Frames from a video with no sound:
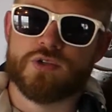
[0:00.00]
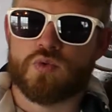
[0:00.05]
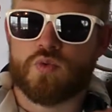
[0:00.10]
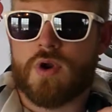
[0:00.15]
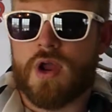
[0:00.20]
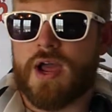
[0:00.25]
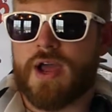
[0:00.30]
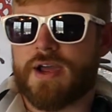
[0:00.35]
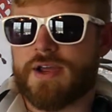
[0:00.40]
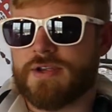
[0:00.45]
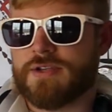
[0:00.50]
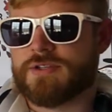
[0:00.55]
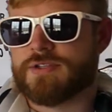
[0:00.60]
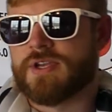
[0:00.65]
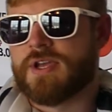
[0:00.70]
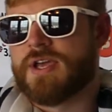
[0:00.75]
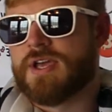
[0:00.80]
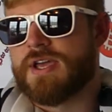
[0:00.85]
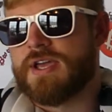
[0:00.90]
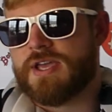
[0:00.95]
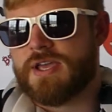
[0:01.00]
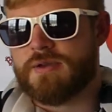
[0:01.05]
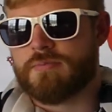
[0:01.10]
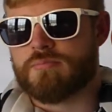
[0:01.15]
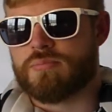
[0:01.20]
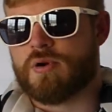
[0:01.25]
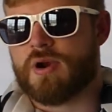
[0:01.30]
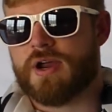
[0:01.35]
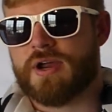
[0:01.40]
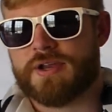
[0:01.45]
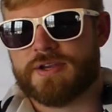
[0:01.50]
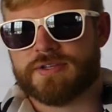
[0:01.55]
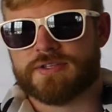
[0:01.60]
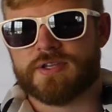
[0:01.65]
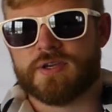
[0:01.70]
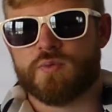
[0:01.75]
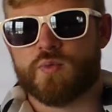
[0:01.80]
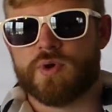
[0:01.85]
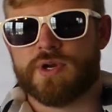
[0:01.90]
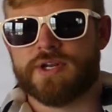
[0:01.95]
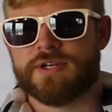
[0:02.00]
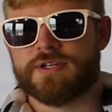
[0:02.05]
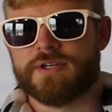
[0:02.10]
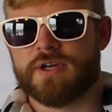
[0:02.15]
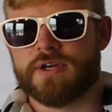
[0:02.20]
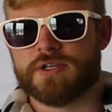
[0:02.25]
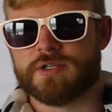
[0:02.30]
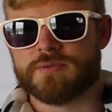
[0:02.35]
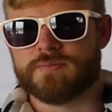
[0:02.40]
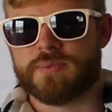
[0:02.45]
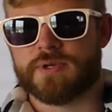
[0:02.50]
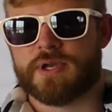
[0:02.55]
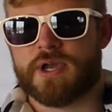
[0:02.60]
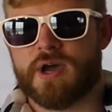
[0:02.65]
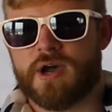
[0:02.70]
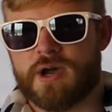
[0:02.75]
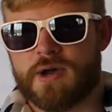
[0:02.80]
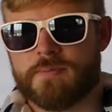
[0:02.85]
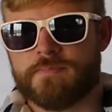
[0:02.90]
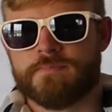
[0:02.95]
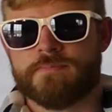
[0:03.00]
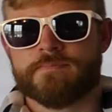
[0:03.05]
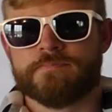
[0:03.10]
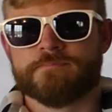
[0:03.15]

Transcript: rise in price and when it does become